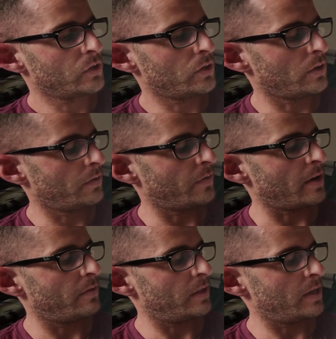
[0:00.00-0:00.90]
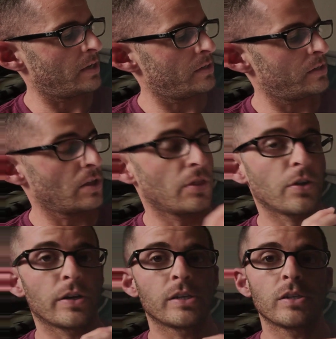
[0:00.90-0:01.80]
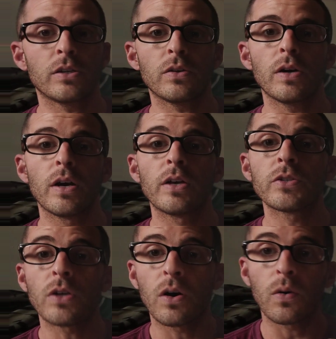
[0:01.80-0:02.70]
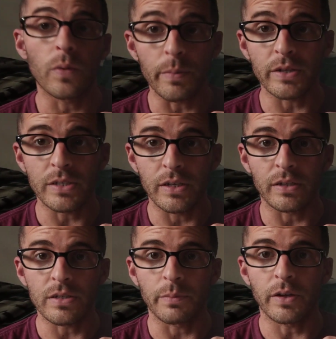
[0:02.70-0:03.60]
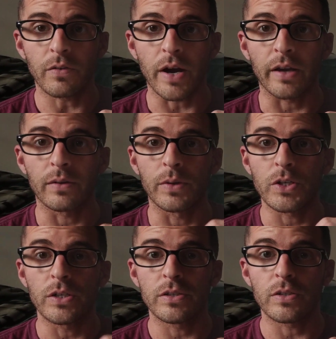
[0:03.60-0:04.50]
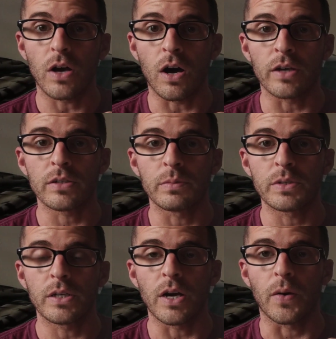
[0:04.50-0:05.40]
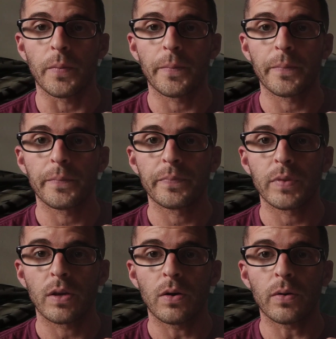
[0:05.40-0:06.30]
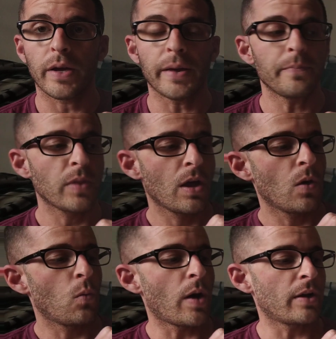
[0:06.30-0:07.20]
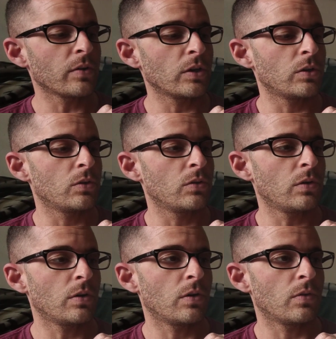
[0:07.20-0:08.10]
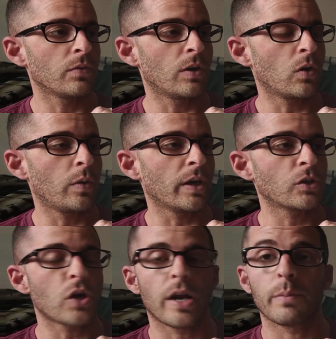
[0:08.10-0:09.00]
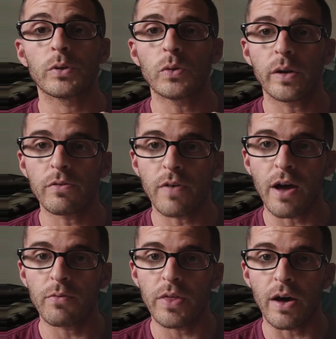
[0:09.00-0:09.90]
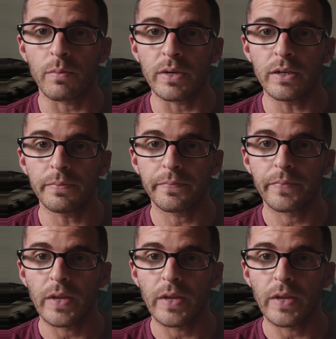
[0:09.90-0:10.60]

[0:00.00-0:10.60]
2 to the 5th is 32, so we must have done something right, which is awesome to know. Okay, why don't you, real quick, try number 25 without me,